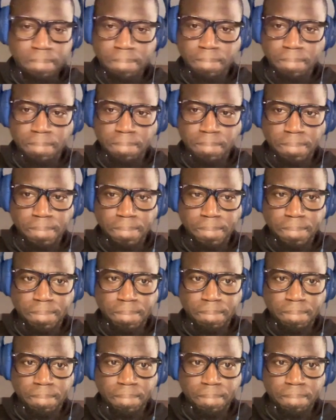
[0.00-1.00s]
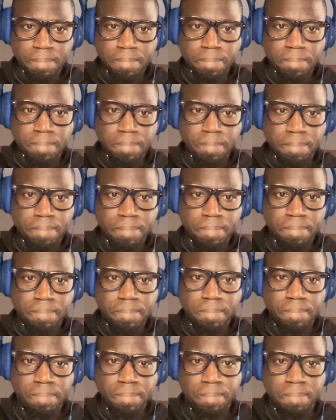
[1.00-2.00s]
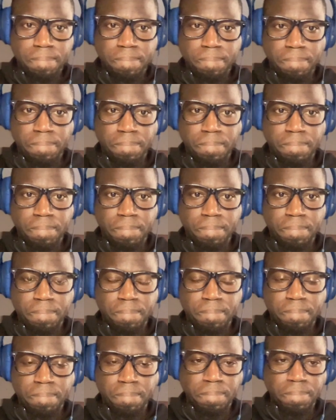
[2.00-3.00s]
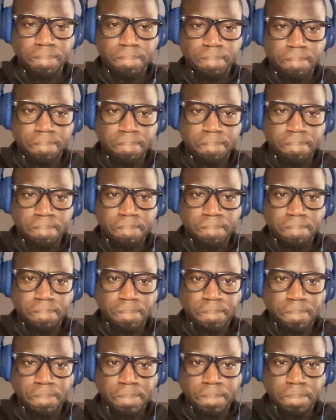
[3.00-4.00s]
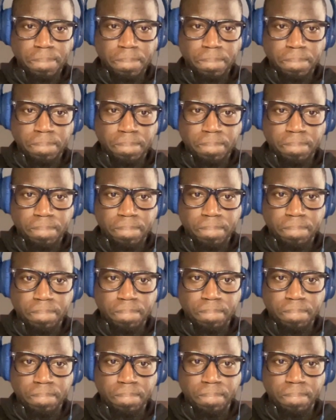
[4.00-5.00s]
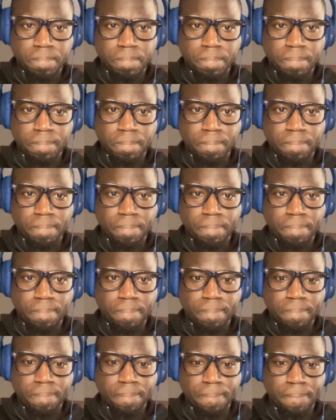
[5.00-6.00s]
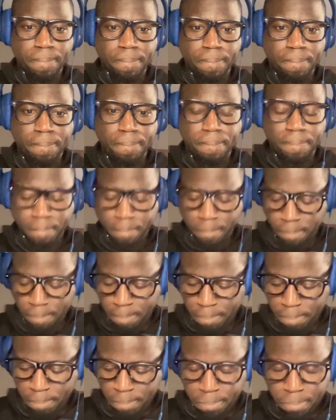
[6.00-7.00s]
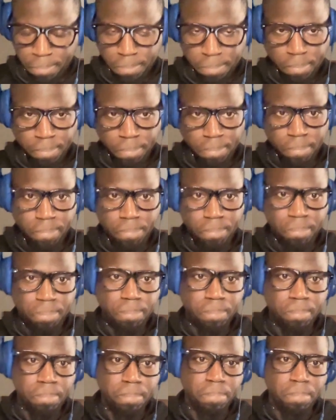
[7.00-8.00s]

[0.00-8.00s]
This person isn't speaking.